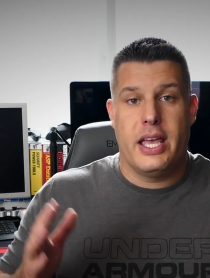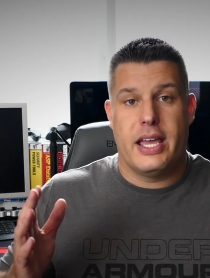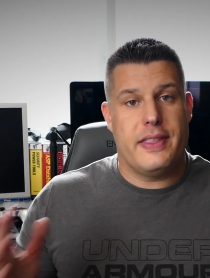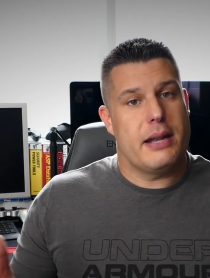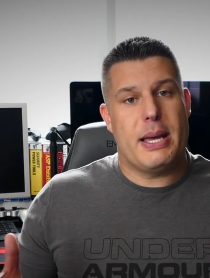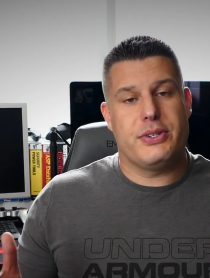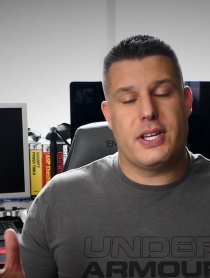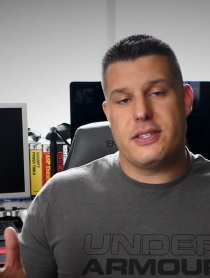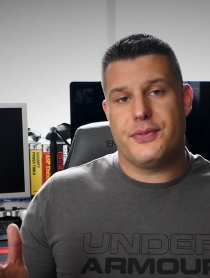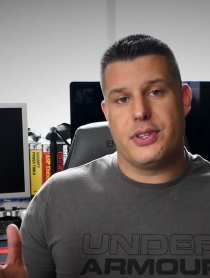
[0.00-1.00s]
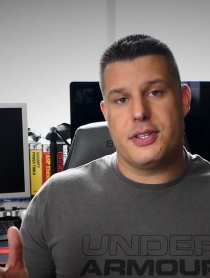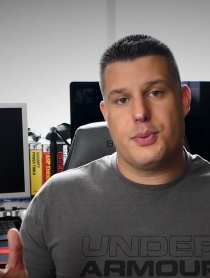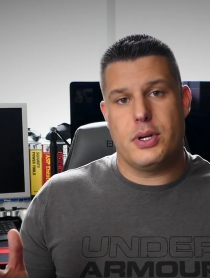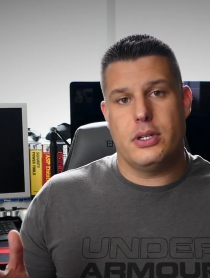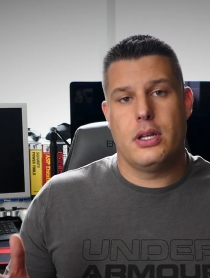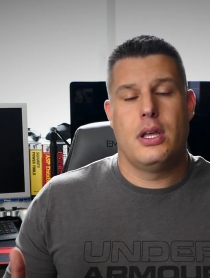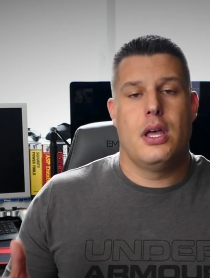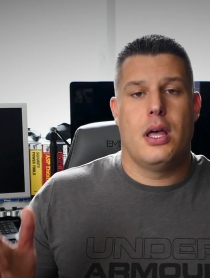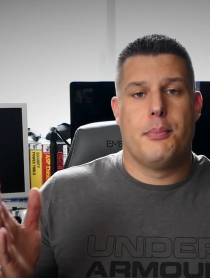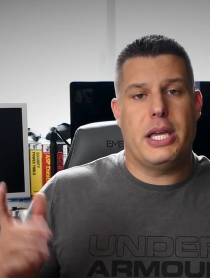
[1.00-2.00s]
And that about does it for this one.
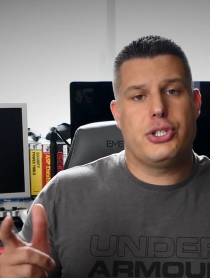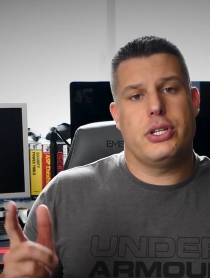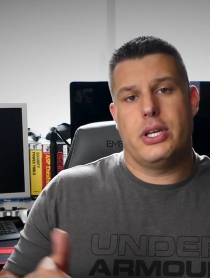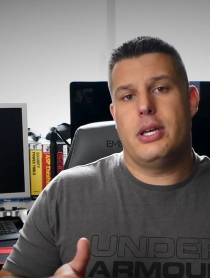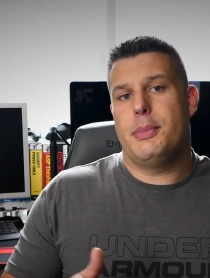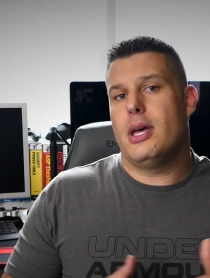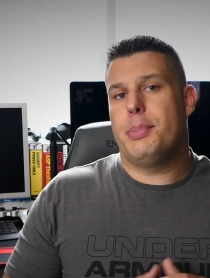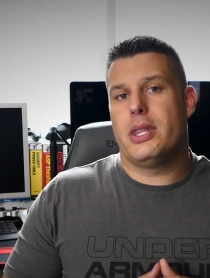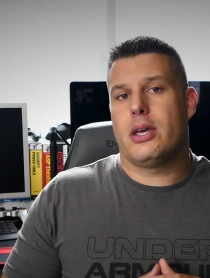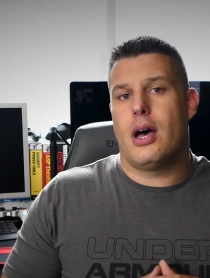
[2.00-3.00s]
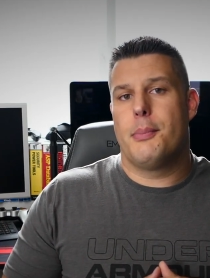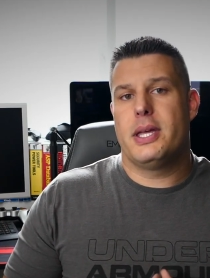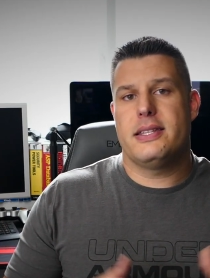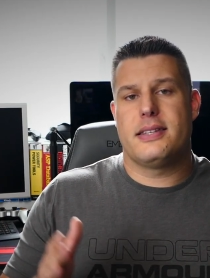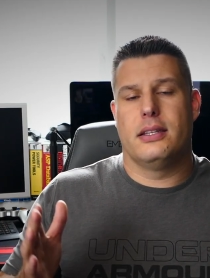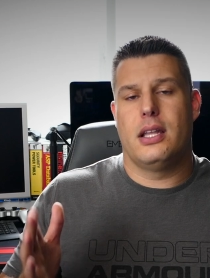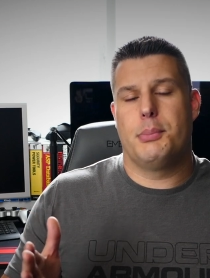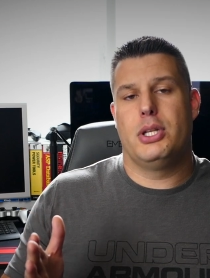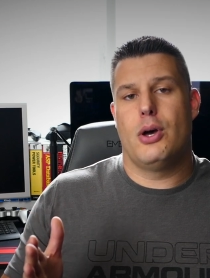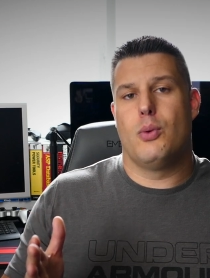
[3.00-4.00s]
Make sure you hit me up in the comments and let
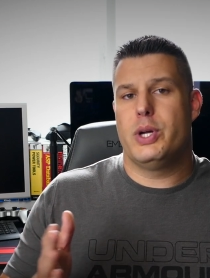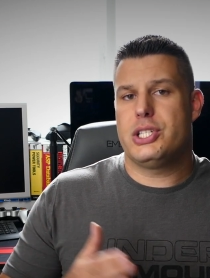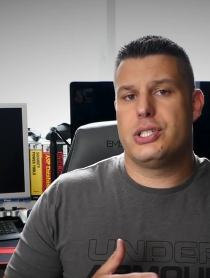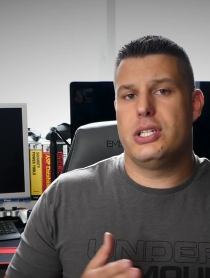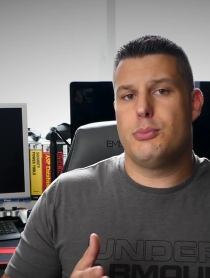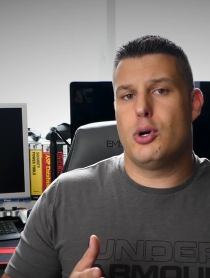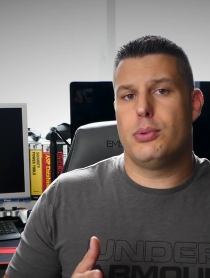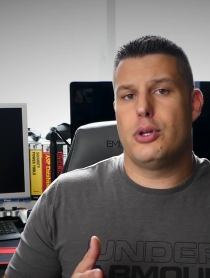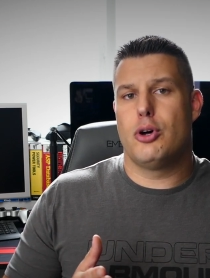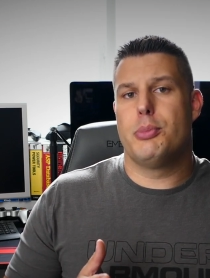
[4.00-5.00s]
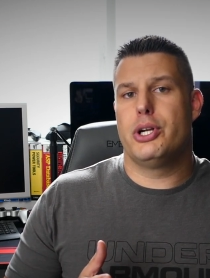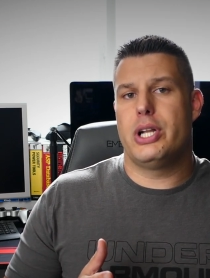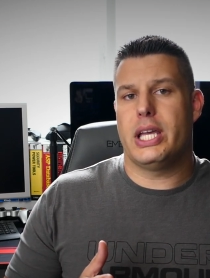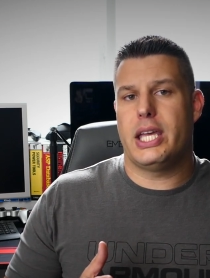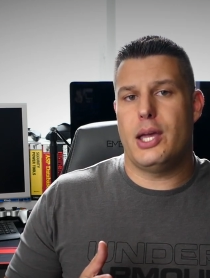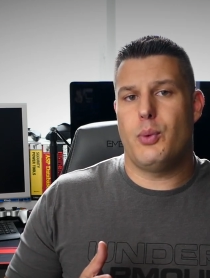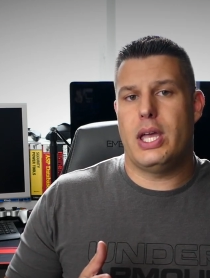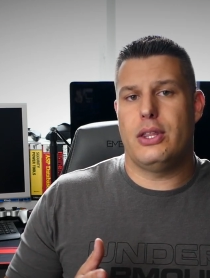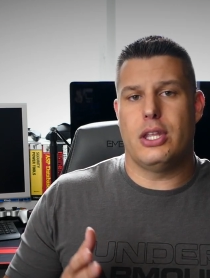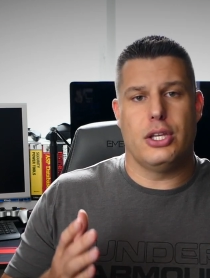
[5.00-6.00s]
me know which T-Mobile home internet
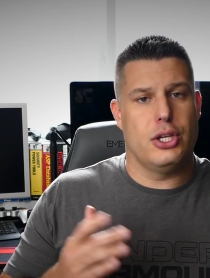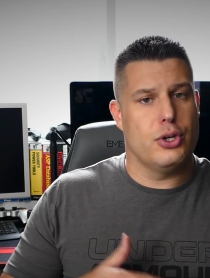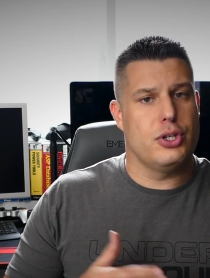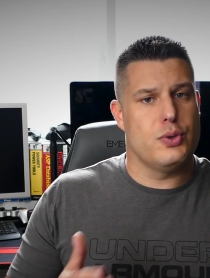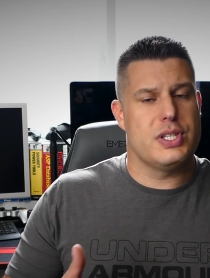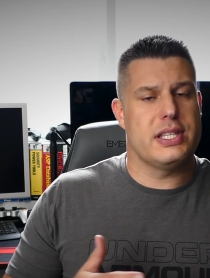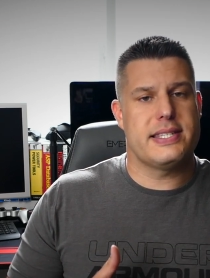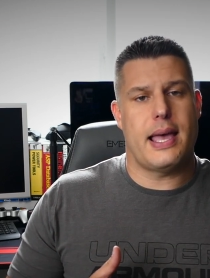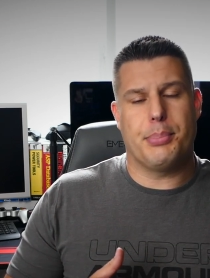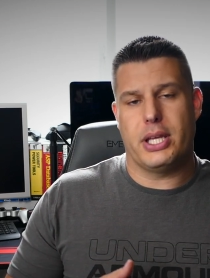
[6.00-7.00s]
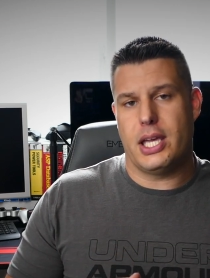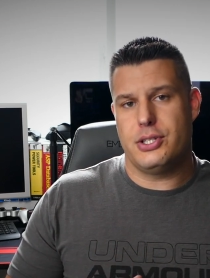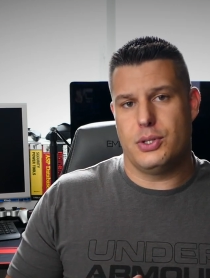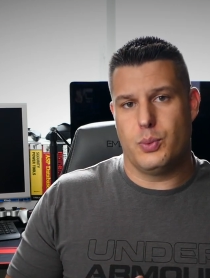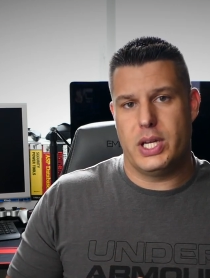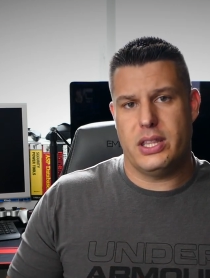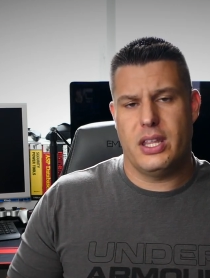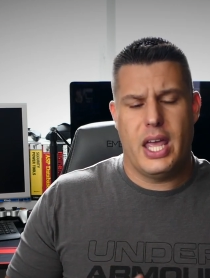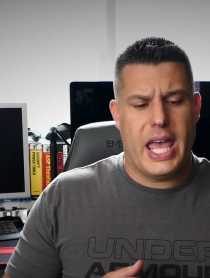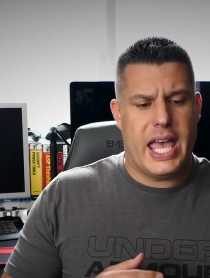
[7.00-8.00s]
gateway that you're using this application with,
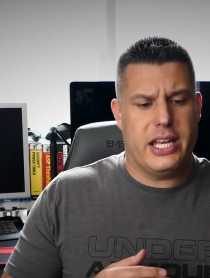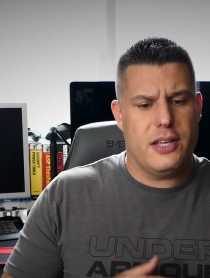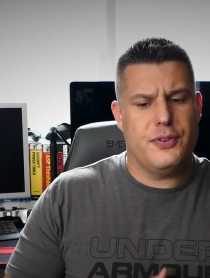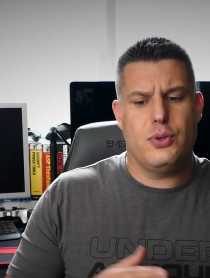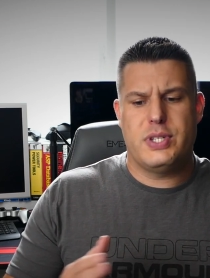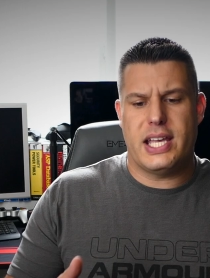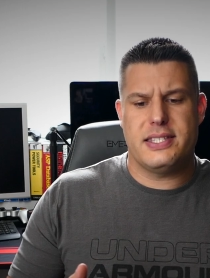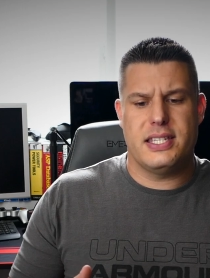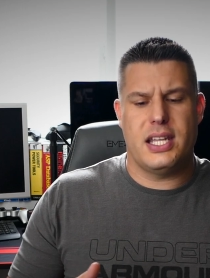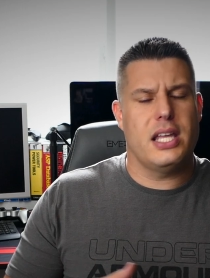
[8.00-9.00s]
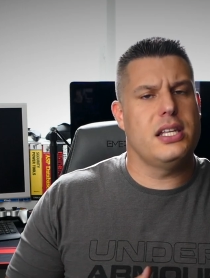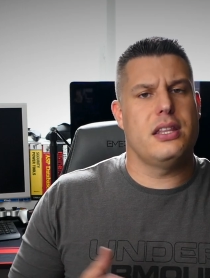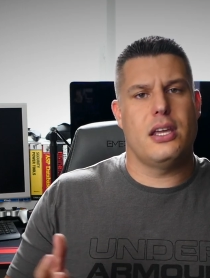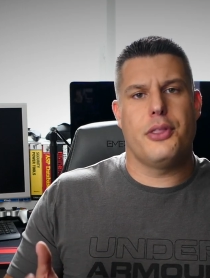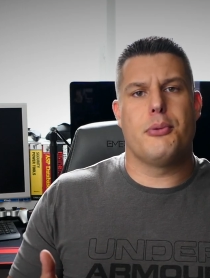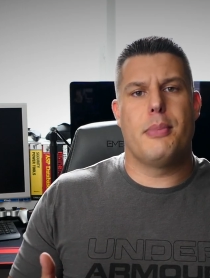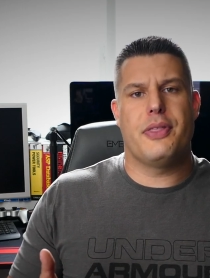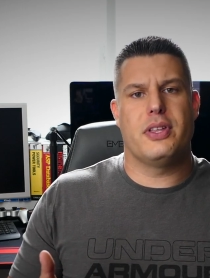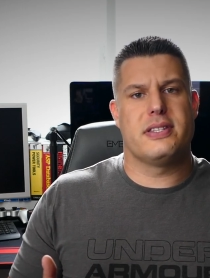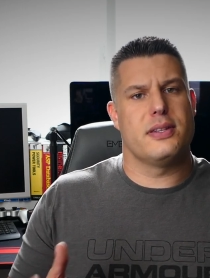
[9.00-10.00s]
and if you tested any of the other
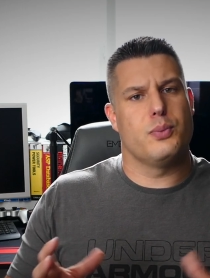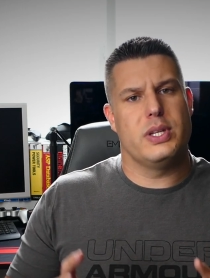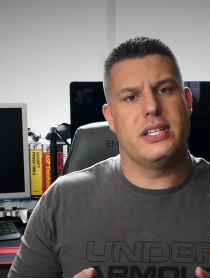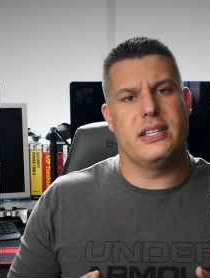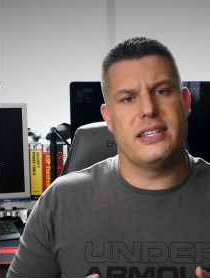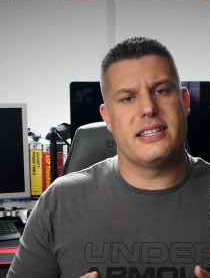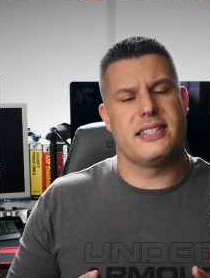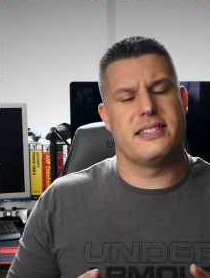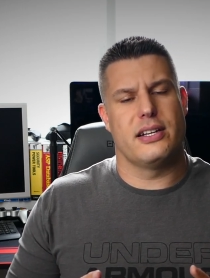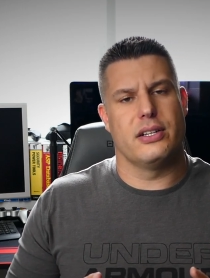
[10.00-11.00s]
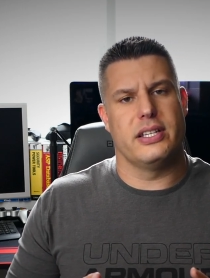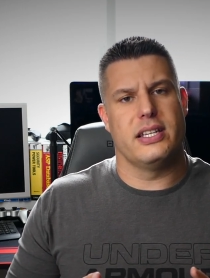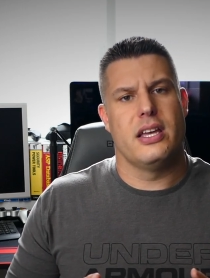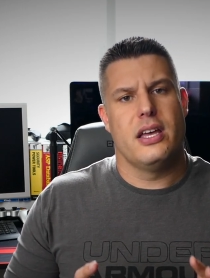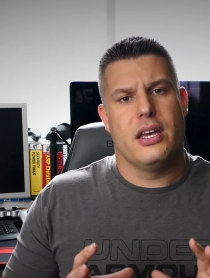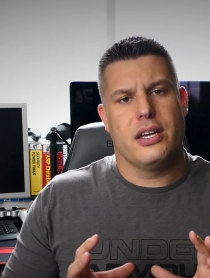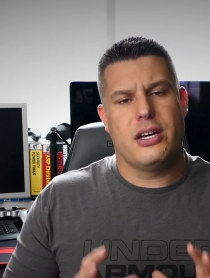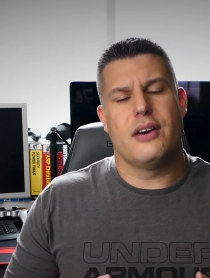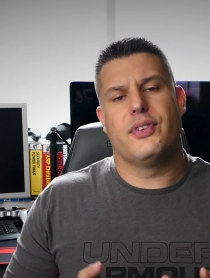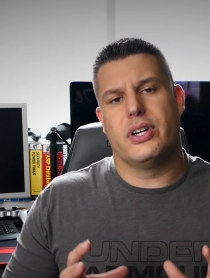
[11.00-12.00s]
methods that we didn't necessarily
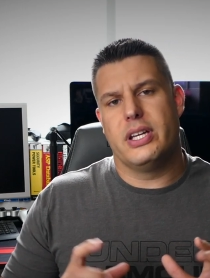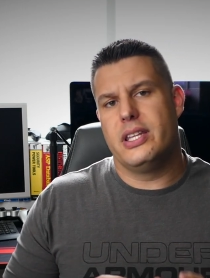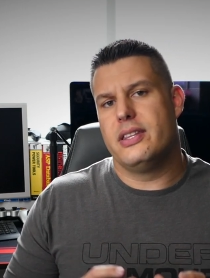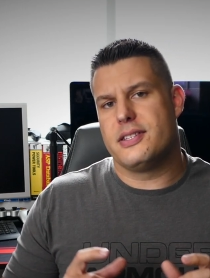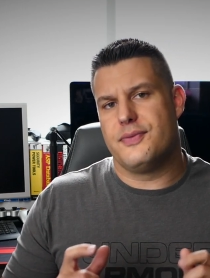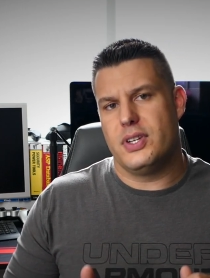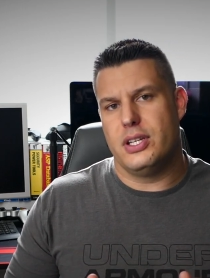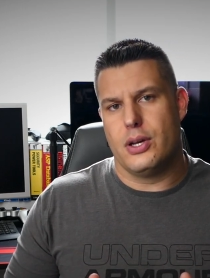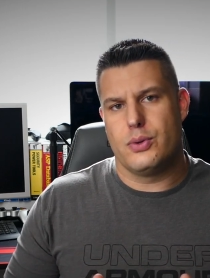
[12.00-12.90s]
cover in this video.